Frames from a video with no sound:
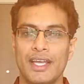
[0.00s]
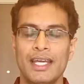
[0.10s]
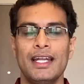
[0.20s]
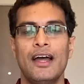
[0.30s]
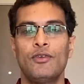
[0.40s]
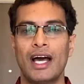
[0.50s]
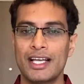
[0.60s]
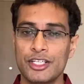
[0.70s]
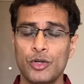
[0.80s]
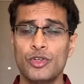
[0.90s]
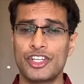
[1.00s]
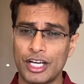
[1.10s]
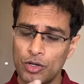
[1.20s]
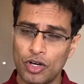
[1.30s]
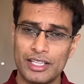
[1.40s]
again, I would ask you to check
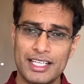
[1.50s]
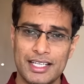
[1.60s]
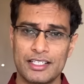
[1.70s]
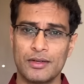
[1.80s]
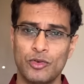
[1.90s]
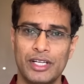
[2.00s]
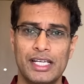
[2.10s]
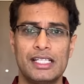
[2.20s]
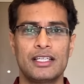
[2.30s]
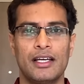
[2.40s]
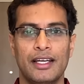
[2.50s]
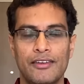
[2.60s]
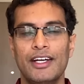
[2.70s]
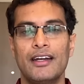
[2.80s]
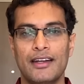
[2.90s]
out all these testimonials.
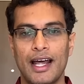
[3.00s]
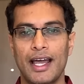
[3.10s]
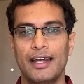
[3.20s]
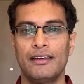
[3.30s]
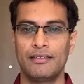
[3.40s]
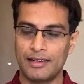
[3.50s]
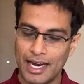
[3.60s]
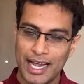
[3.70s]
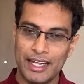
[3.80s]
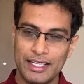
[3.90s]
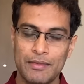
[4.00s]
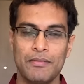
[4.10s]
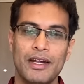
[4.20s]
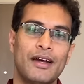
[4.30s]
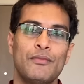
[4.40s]
Give it a try. Try the
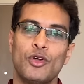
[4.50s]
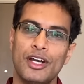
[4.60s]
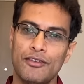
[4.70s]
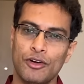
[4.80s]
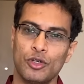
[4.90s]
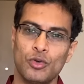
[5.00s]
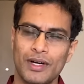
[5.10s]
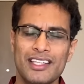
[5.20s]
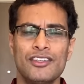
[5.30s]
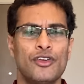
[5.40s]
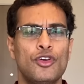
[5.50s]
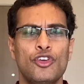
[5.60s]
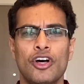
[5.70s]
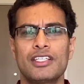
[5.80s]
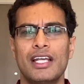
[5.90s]
member community for 2 months. You
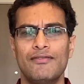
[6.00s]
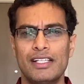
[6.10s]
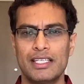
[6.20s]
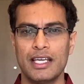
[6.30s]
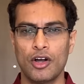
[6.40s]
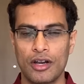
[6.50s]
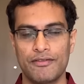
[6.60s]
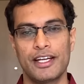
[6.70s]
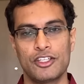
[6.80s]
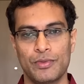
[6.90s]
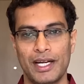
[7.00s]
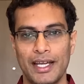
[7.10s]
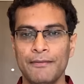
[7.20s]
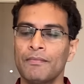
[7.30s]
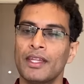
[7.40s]
yourself will see confidence
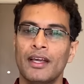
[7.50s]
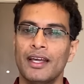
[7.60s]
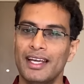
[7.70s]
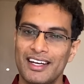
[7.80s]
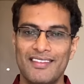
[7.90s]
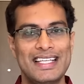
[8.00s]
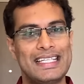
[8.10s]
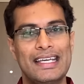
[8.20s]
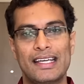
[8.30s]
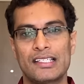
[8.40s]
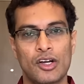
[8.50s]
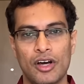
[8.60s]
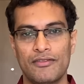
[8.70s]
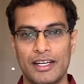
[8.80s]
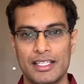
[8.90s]
building. Investing is a
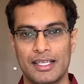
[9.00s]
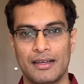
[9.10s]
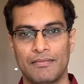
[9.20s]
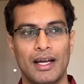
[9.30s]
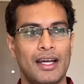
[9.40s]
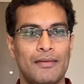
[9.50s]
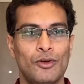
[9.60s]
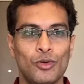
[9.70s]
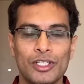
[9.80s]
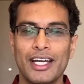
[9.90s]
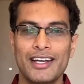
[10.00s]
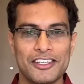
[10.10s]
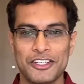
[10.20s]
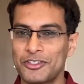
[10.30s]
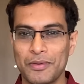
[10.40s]
confidence game. Agar aapko khud ke
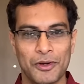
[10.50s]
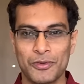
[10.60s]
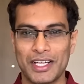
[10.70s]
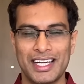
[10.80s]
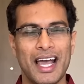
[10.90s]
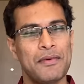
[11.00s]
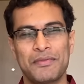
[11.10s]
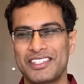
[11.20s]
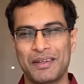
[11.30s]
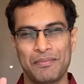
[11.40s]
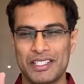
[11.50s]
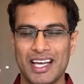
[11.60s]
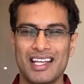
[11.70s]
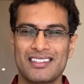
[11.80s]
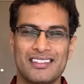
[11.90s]
decisions pe bharosa nahi hai, aap hamesha 50
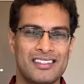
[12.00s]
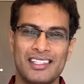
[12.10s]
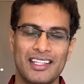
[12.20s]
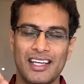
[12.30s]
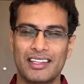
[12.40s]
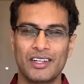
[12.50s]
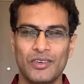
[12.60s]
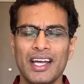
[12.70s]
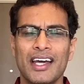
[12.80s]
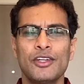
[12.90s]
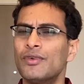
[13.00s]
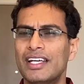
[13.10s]
cheeze dekhte rahoge and you will